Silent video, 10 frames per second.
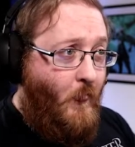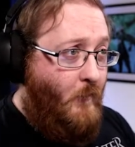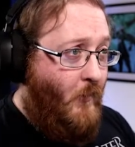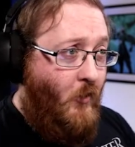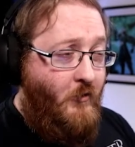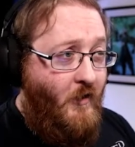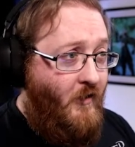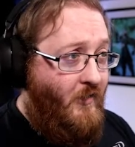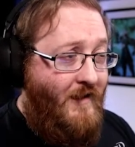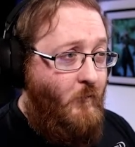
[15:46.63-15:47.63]
But on the
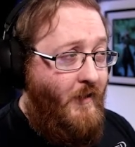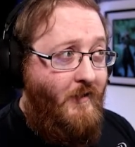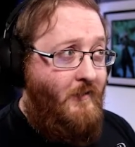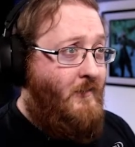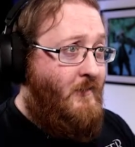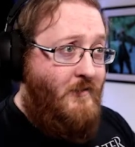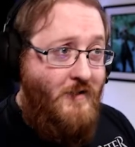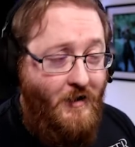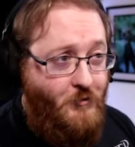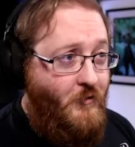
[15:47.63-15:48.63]
left wing,
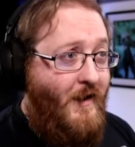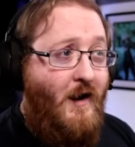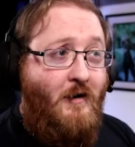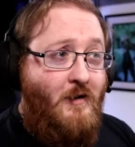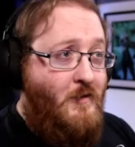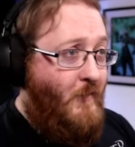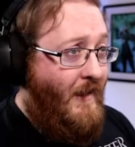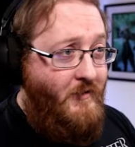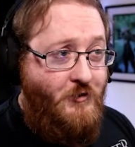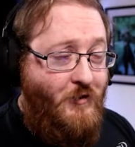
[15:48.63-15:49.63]
natural there,
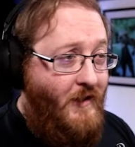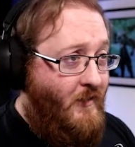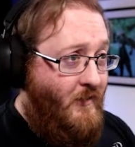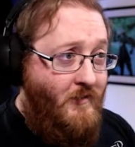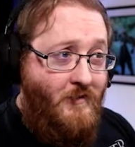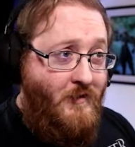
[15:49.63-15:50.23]
behind the striker,